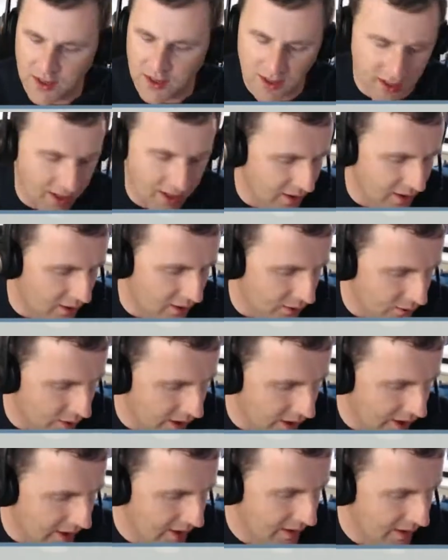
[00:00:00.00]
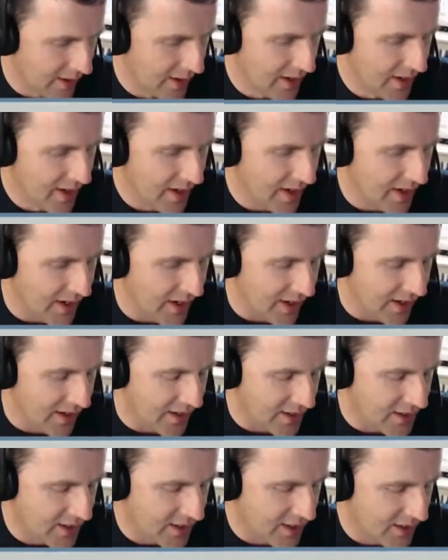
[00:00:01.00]
They look really
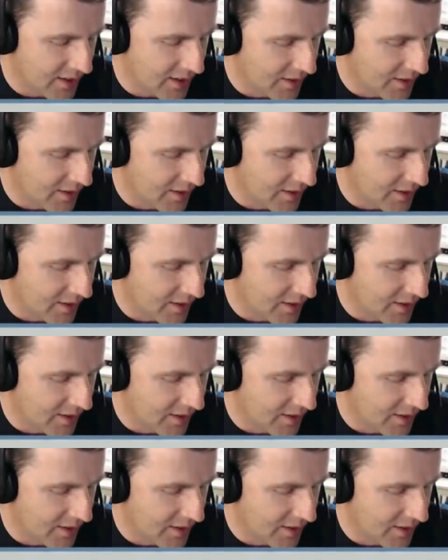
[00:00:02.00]
hideous.